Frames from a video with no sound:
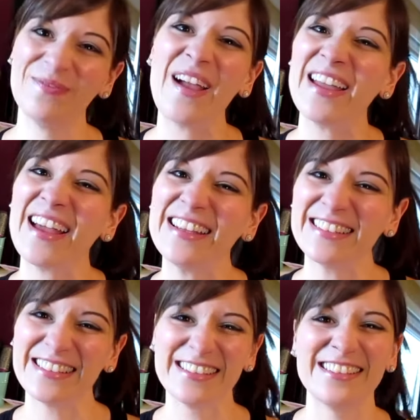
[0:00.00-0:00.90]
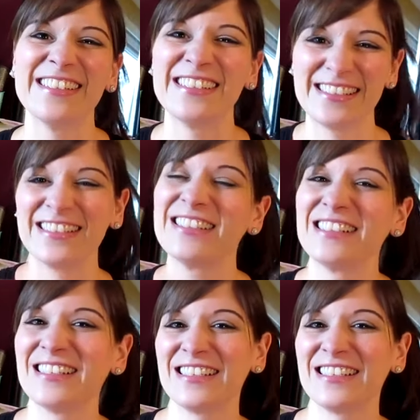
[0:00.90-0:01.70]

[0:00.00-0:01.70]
Bye guys. Bye guys.